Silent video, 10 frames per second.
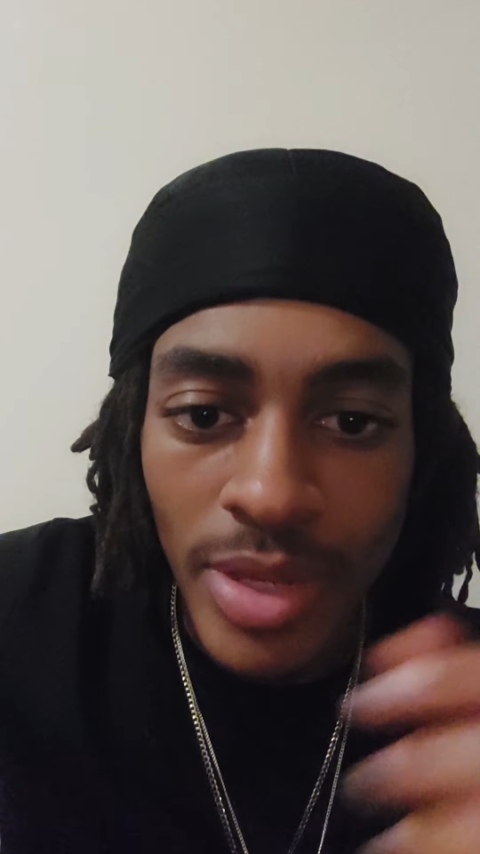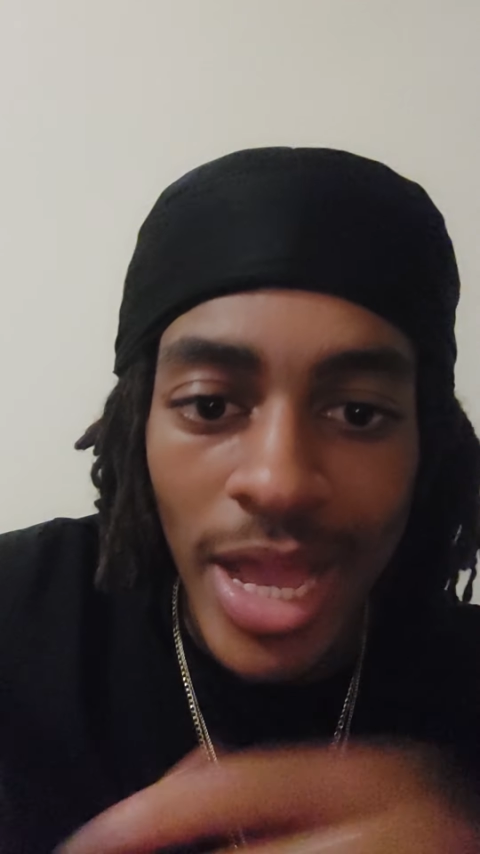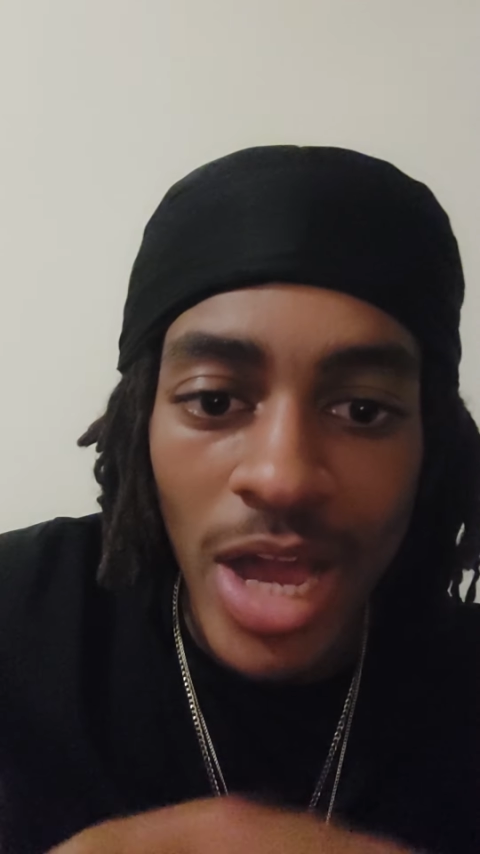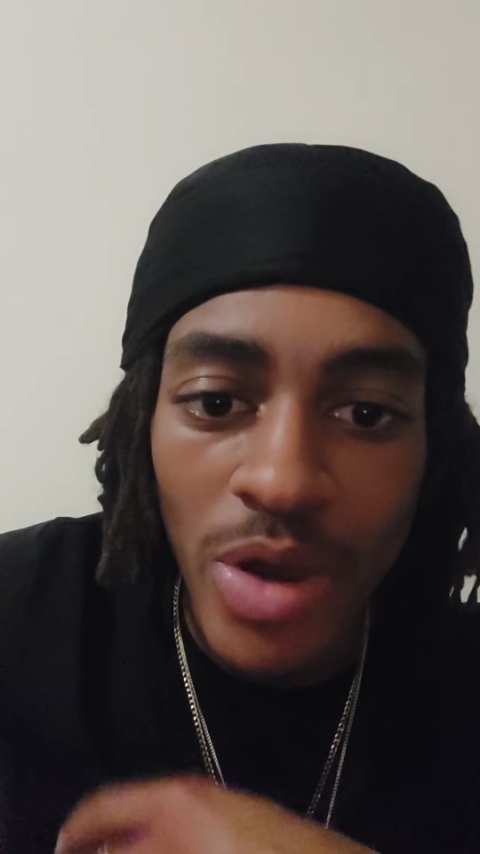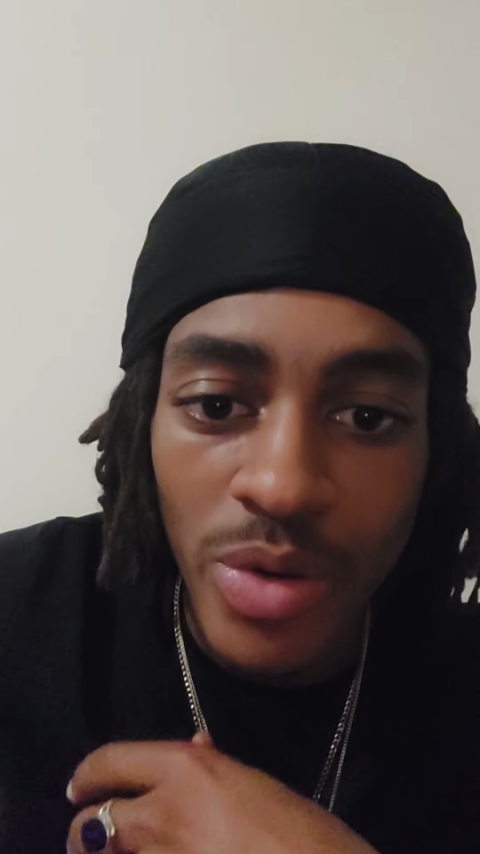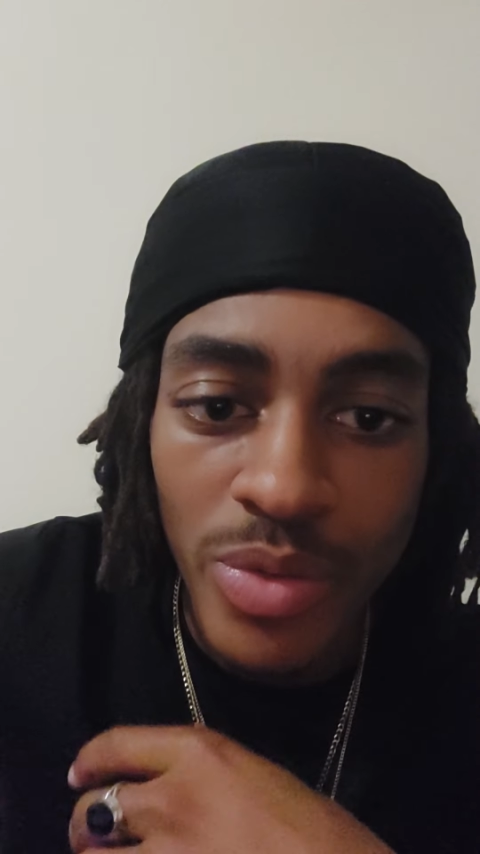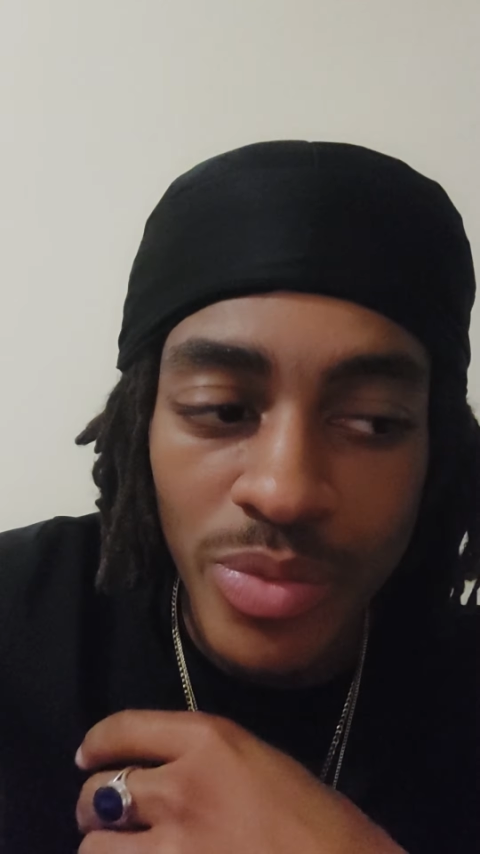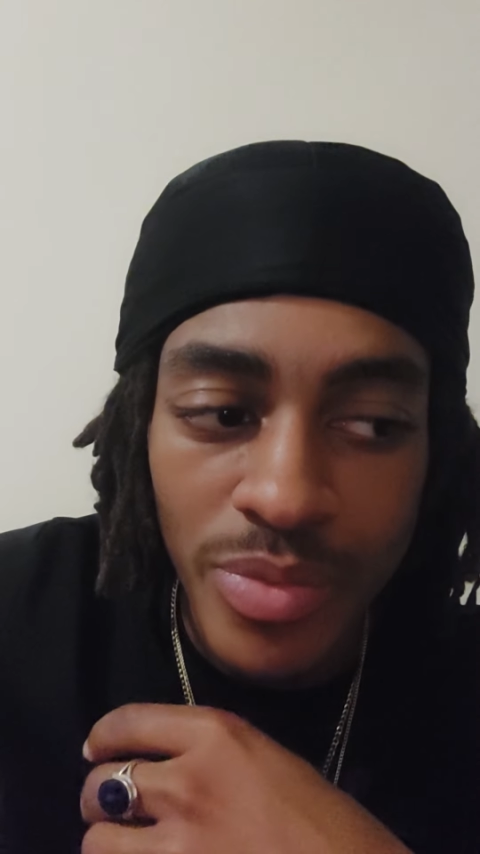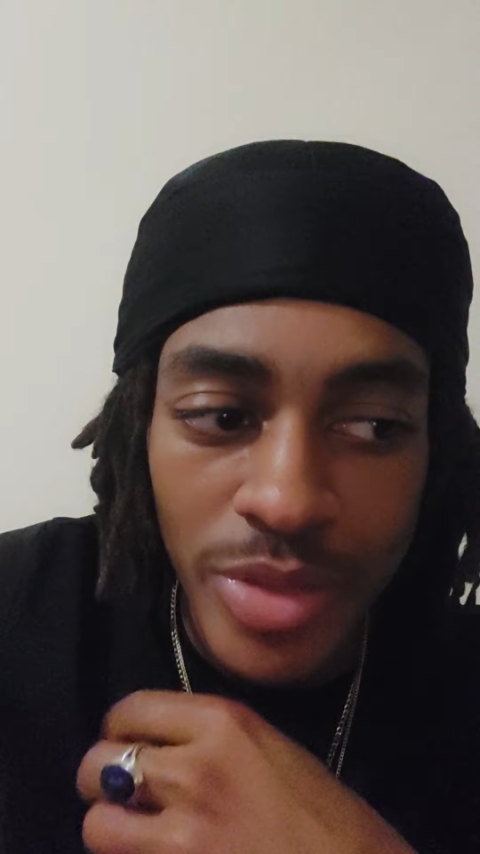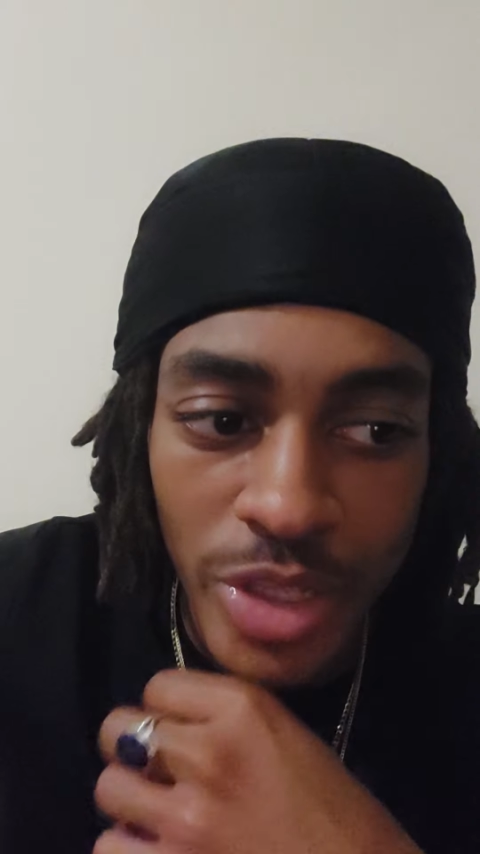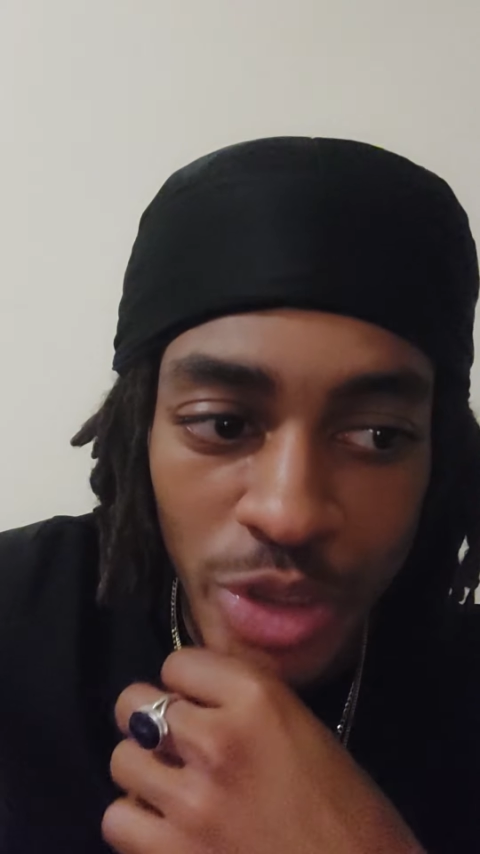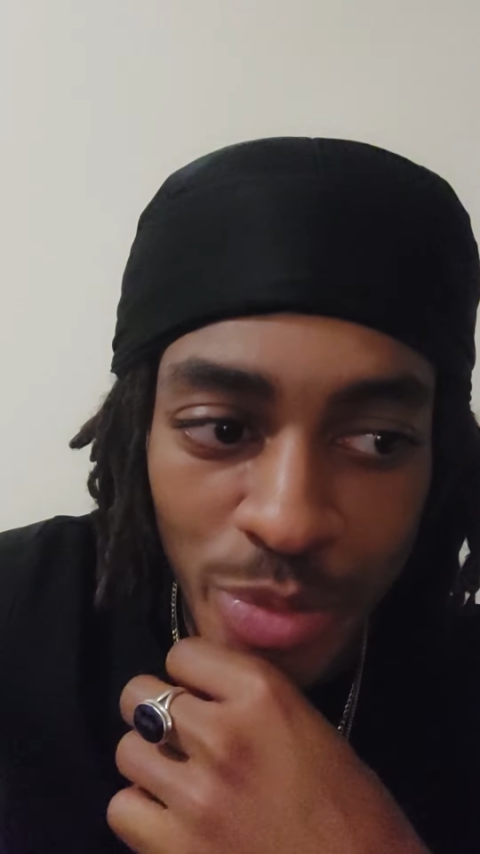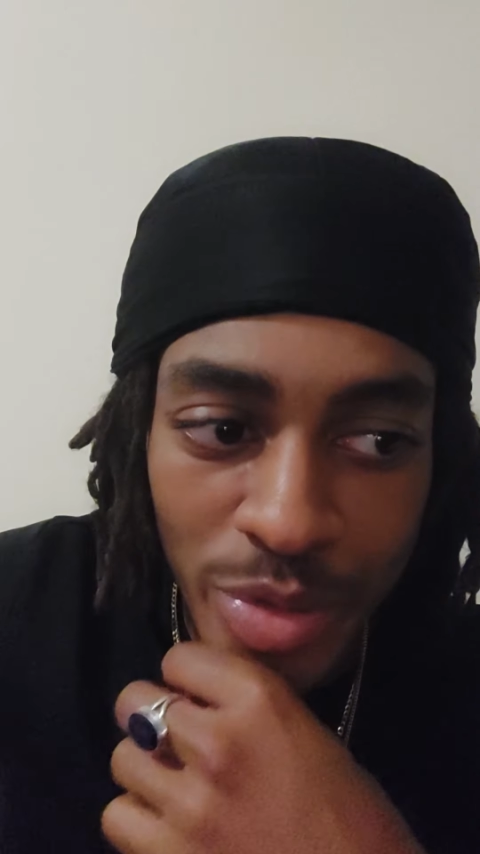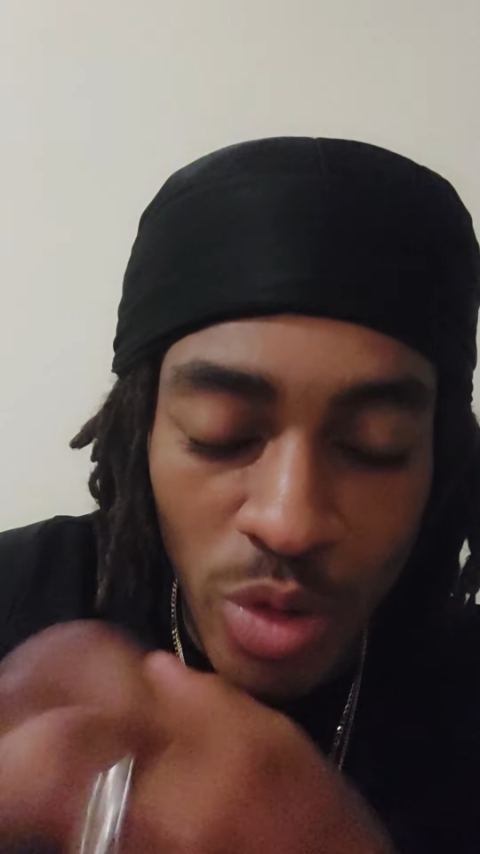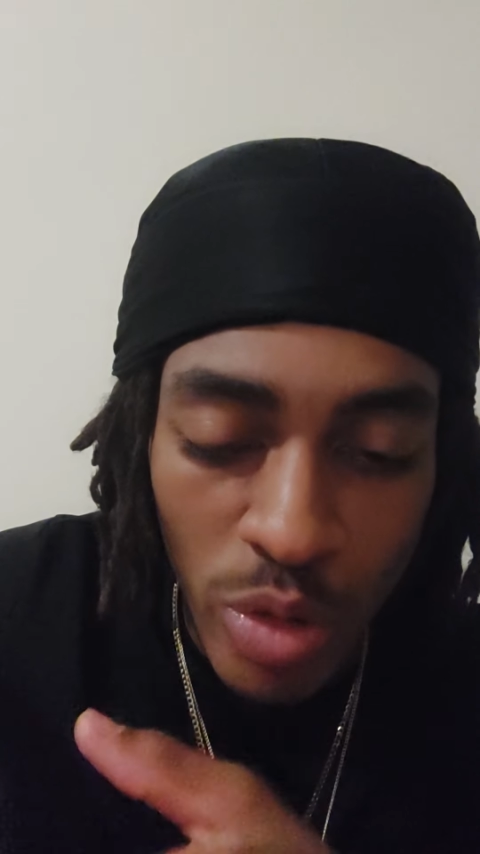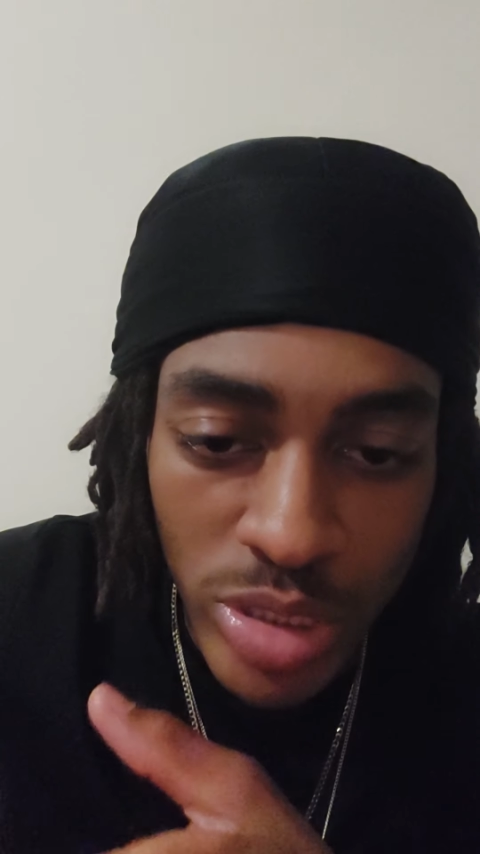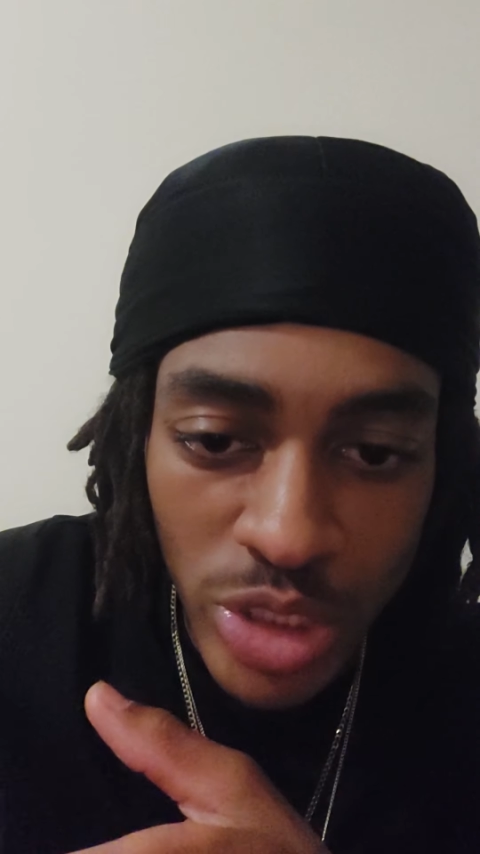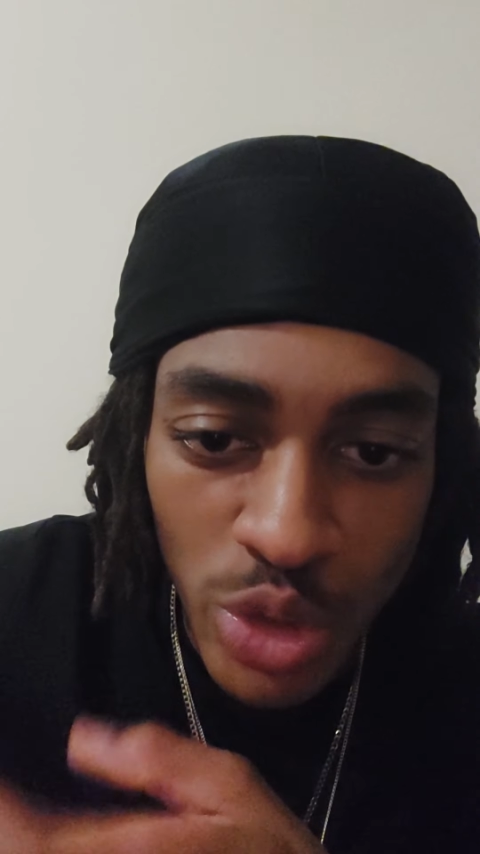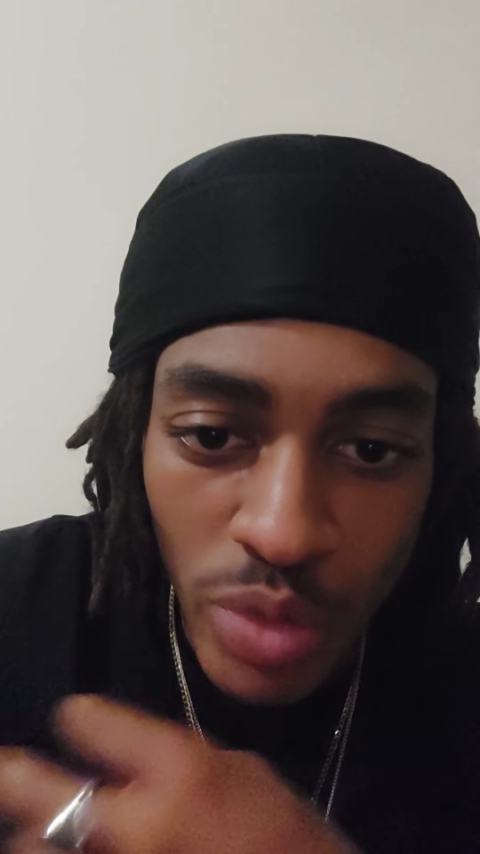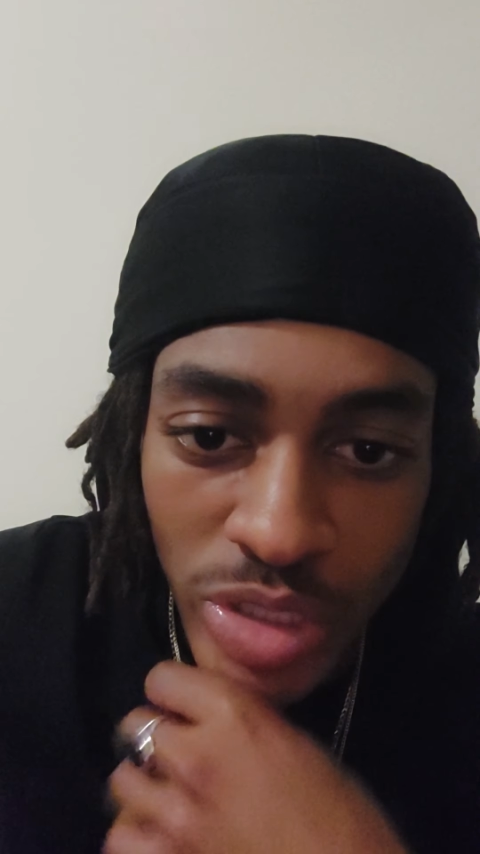how the human
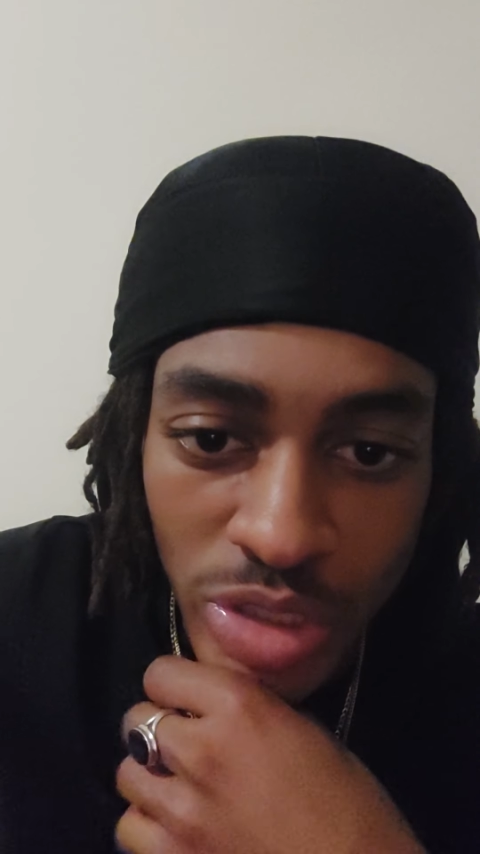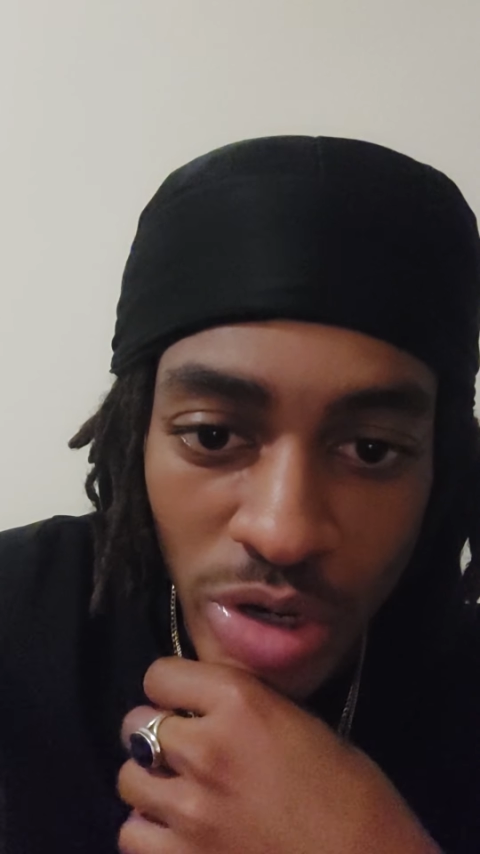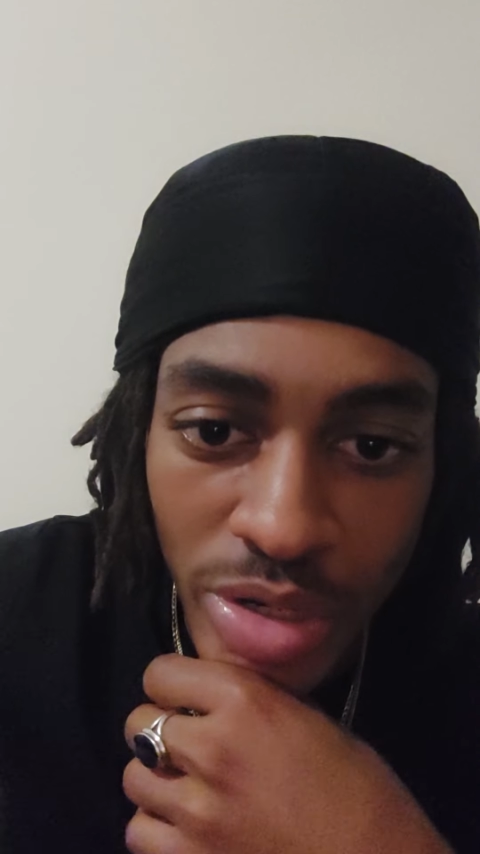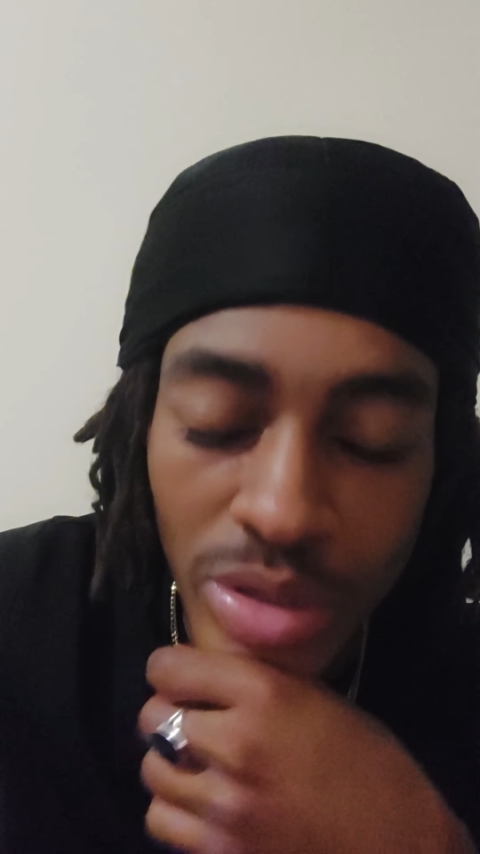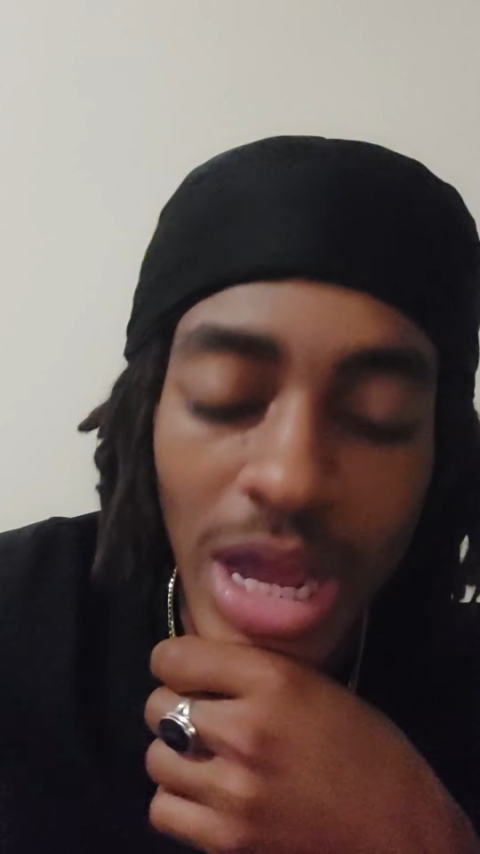origin story started,